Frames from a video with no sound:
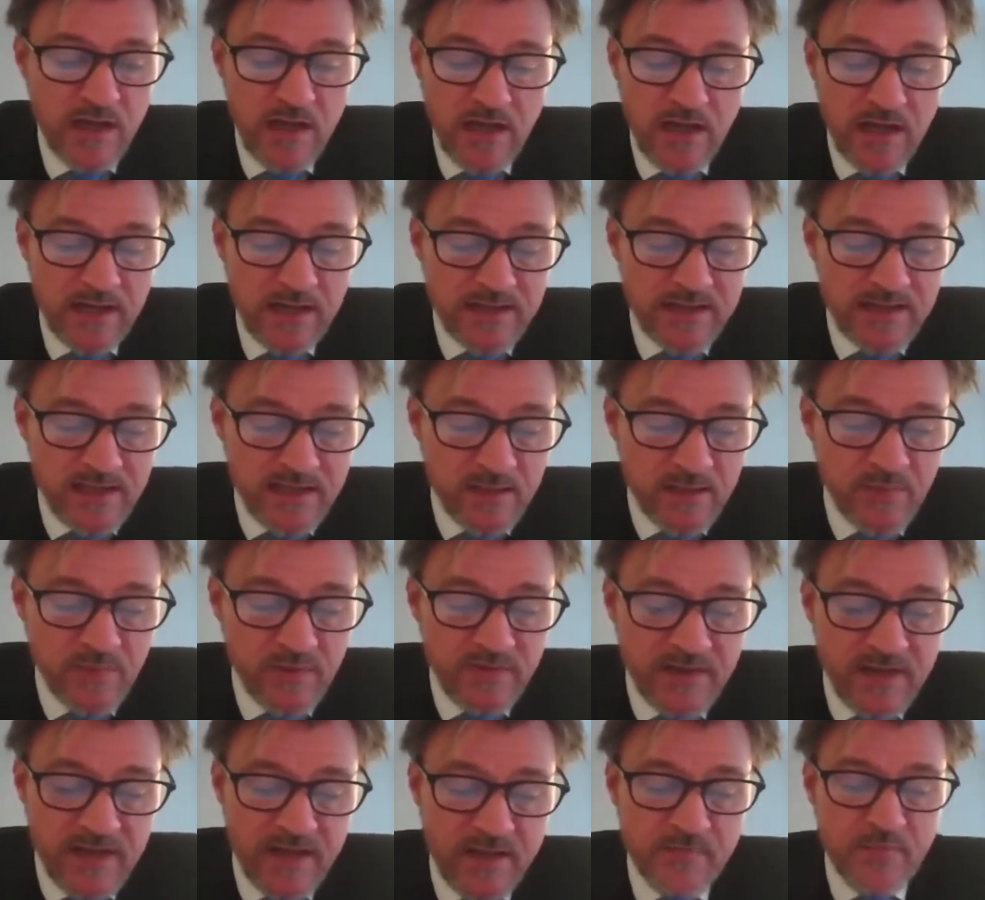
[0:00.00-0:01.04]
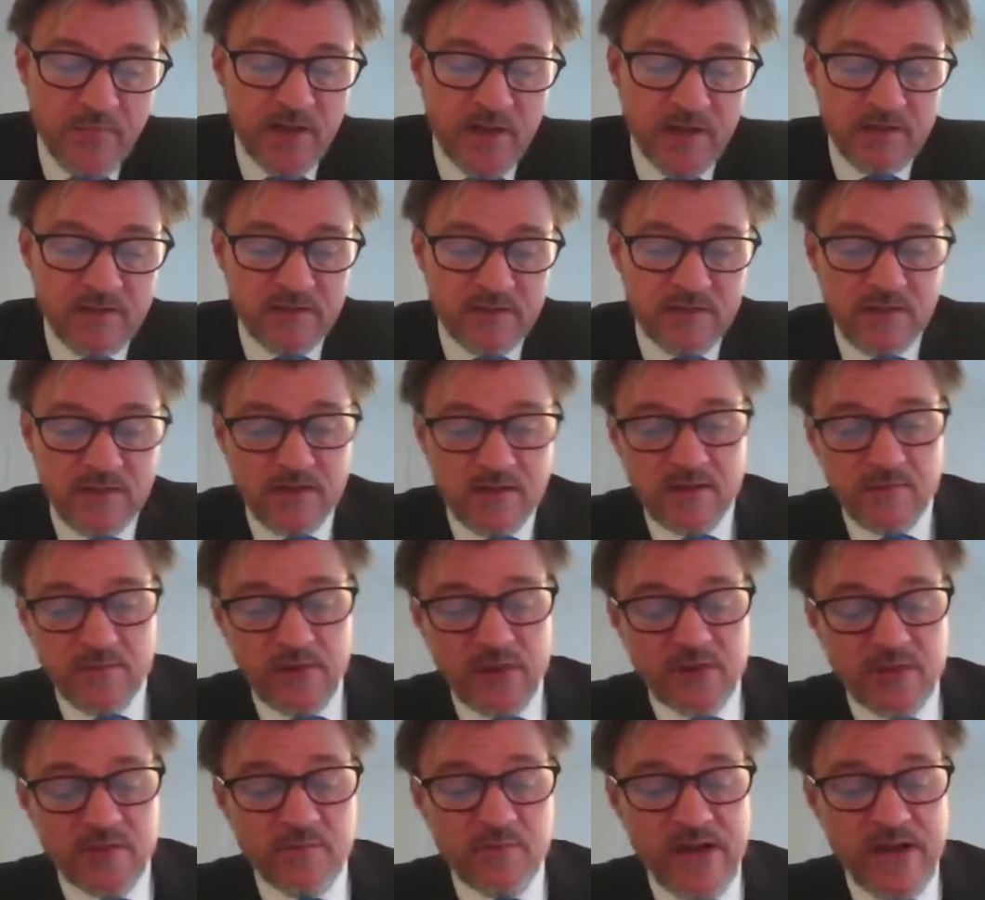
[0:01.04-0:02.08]
accessible via the bottom, uh,
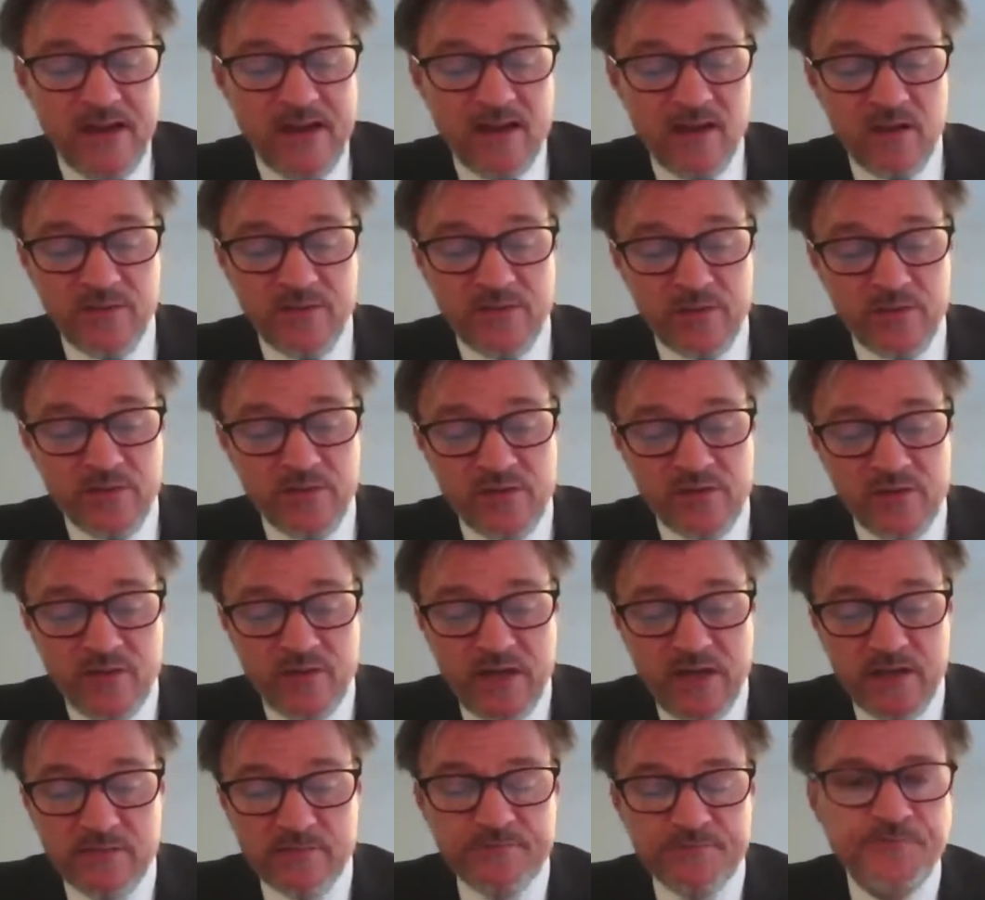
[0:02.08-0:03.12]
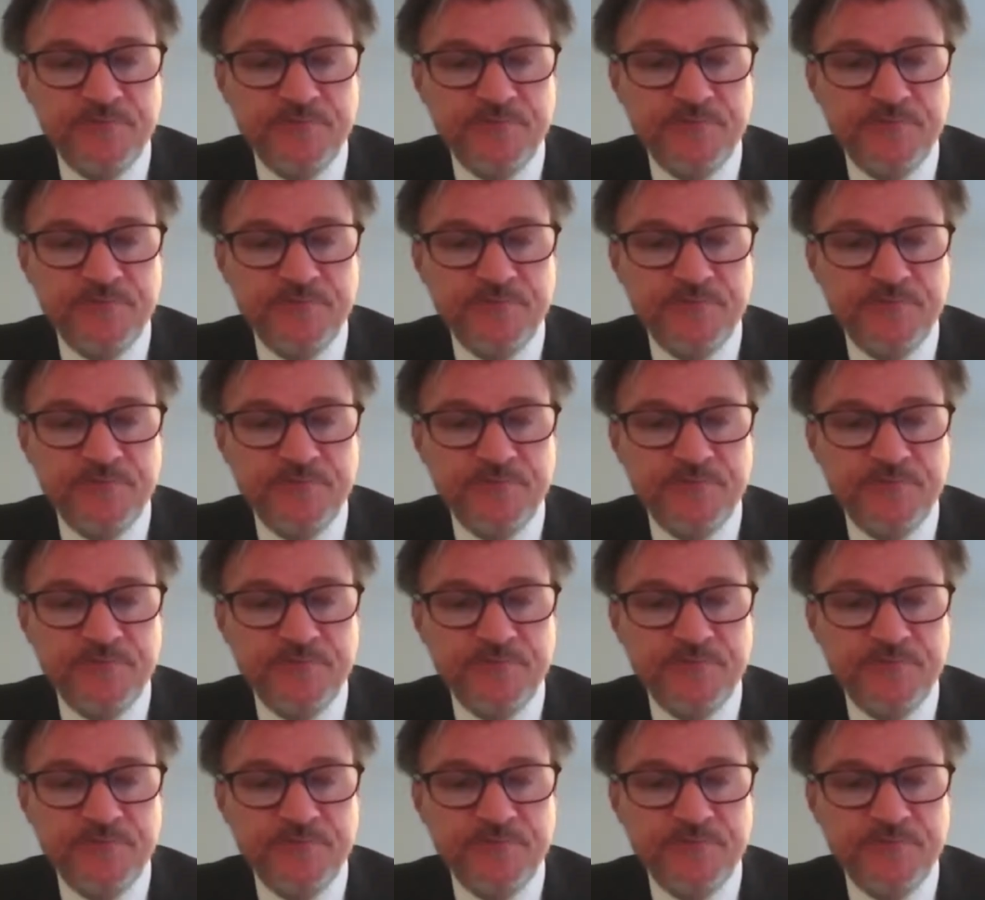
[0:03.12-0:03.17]
bottom panel of your screen.